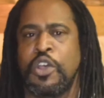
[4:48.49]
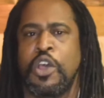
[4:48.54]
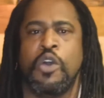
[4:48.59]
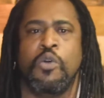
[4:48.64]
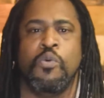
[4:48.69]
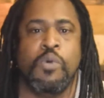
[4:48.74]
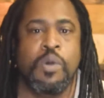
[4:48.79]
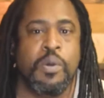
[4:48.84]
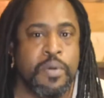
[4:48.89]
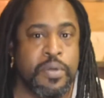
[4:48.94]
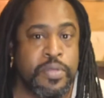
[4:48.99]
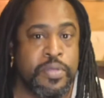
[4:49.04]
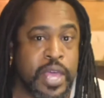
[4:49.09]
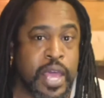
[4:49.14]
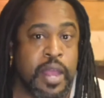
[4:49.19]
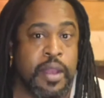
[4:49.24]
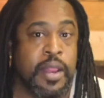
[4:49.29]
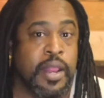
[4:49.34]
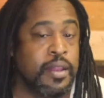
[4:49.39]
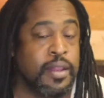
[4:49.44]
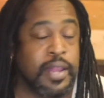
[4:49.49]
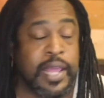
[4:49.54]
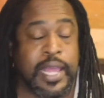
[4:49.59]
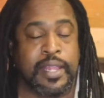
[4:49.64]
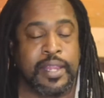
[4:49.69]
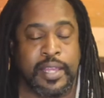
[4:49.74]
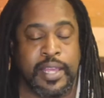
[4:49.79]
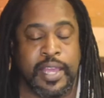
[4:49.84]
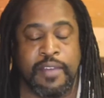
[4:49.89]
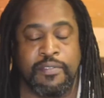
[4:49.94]
What would that
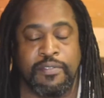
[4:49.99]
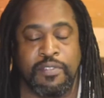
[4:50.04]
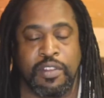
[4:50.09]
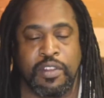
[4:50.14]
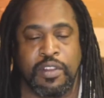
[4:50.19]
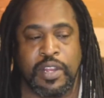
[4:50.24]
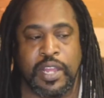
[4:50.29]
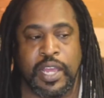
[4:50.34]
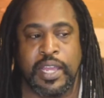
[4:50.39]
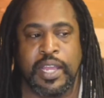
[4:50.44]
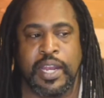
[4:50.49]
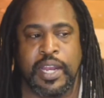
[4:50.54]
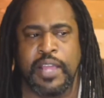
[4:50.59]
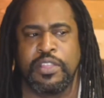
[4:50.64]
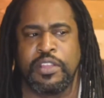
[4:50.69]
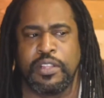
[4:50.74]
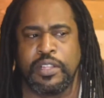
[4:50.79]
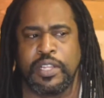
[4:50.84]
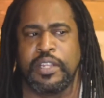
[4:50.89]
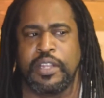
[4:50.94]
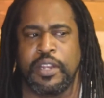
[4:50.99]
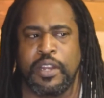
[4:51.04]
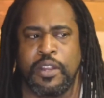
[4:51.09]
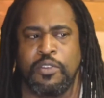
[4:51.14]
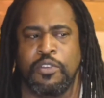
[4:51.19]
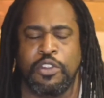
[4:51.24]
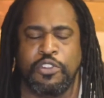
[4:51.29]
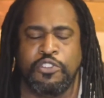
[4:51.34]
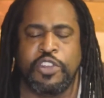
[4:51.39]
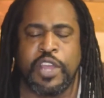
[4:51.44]
likely have looked like? And I thought they did a
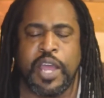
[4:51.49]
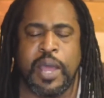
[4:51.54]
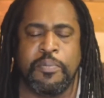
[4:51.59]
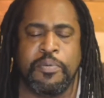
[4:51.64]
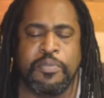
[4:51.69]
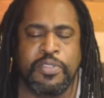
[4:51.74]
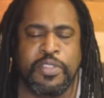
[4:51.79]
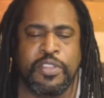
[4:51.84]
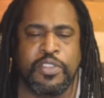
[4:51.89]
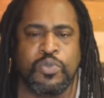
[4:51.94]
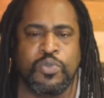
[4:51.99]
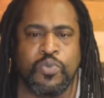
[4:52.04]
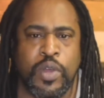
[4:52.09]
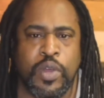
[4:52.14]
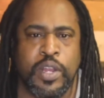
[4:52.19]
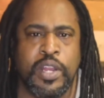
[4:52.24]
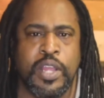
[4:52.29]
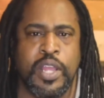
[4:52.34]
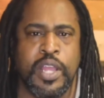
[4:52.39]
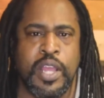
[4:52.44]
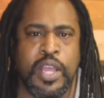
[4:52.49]
good job with this one.